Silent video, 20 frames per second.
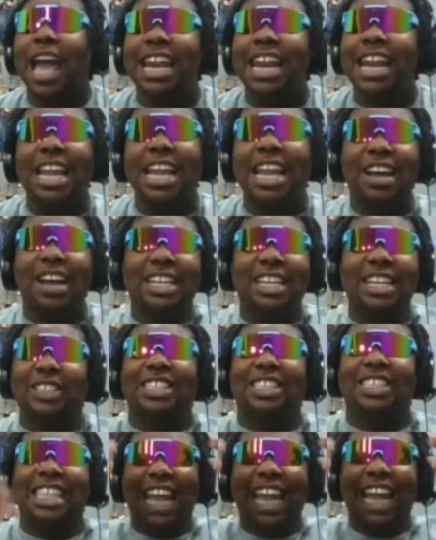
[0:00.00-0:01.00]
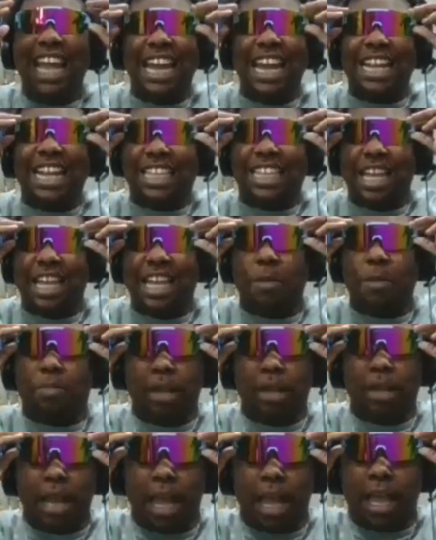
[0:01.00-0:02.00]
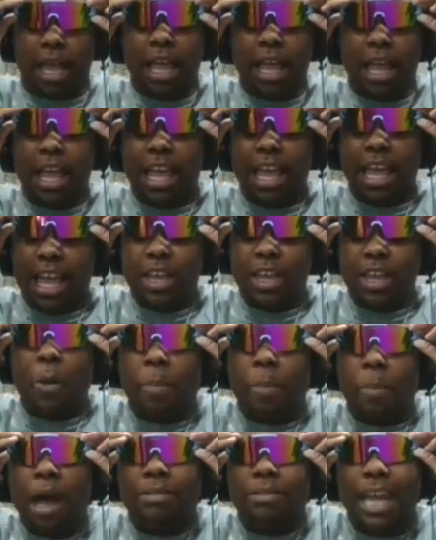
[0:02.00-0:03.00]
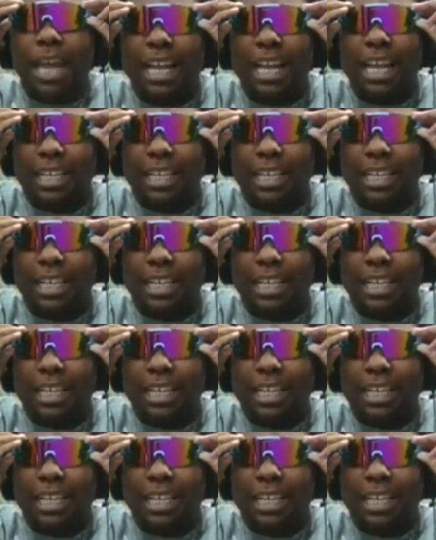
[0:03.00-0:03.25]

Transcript: I didn't even understand it then, but like your pops